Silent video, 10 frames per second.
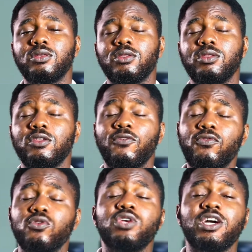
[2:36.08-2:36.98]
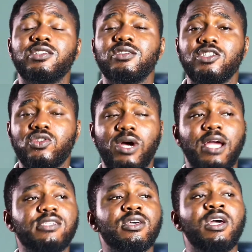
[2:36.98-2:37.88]
the food you're eating is
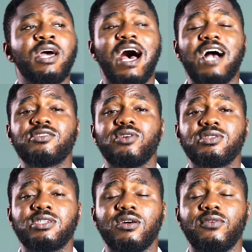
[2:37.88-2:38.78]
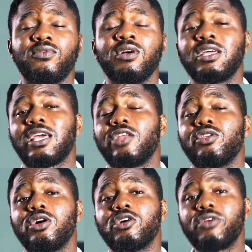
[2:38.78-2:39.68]
right, ask yourself, can
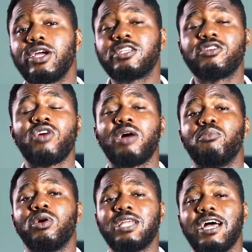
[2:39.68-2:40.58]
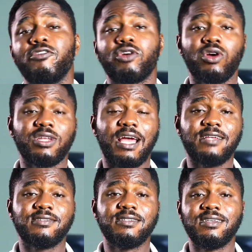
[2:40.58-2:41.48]
your great-grandmother
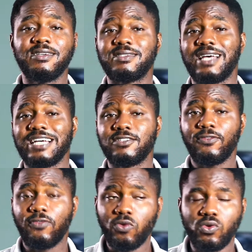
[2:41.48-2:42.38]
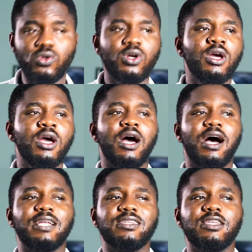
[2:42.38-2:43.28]
recognize this as food?
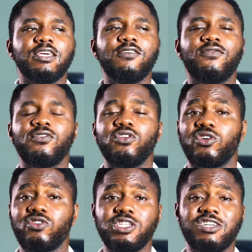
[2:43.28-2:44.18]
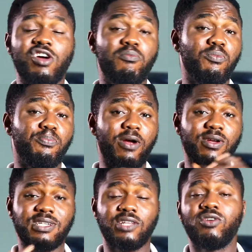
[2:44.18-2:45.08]
And if your
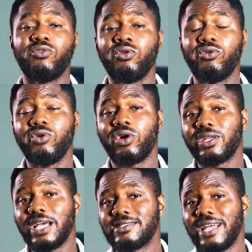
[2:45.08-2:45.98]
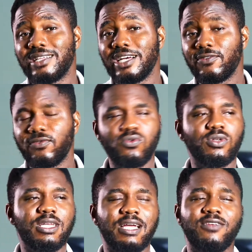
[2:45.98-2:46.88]
great-grandparents cannot recognize that as food,
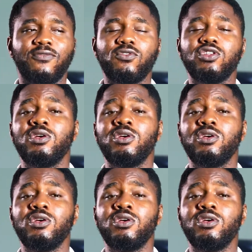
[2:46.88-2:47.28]
then the food